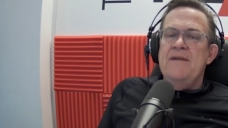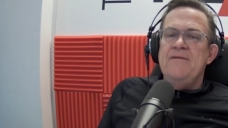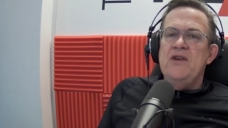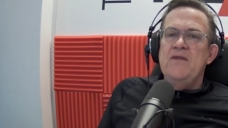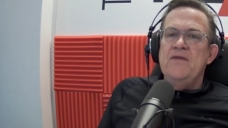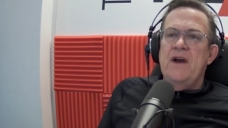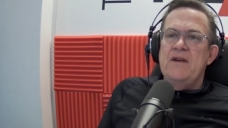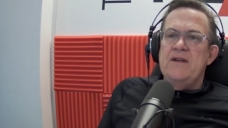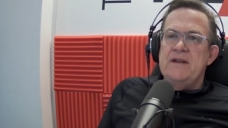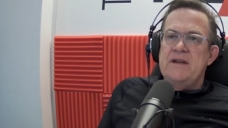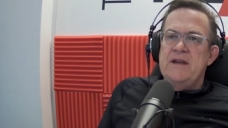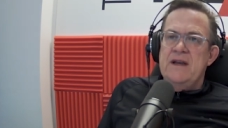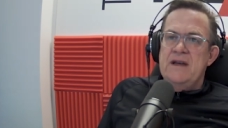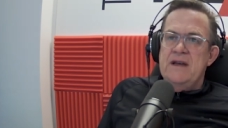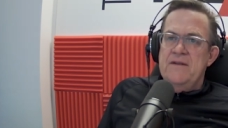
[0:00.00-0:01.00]
Have you
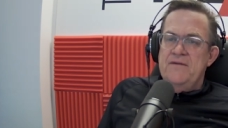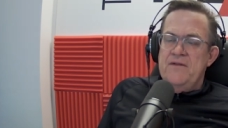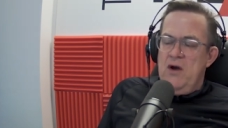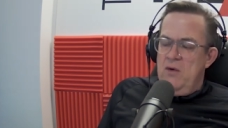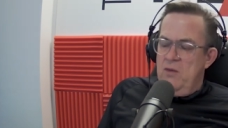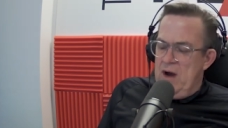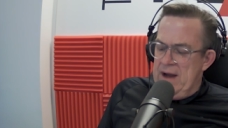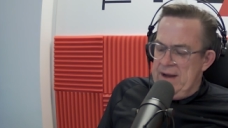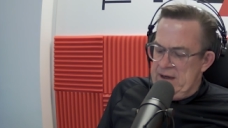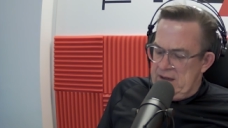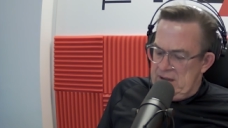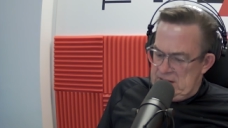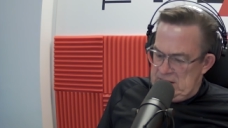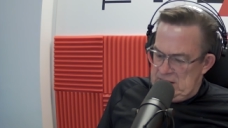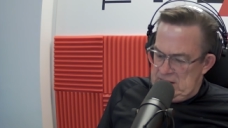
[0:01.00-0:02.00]
voted yet? And if not, why
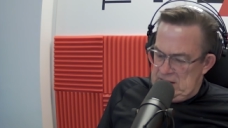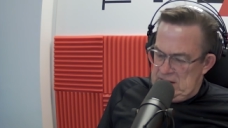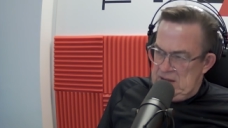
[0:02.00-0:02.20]
not?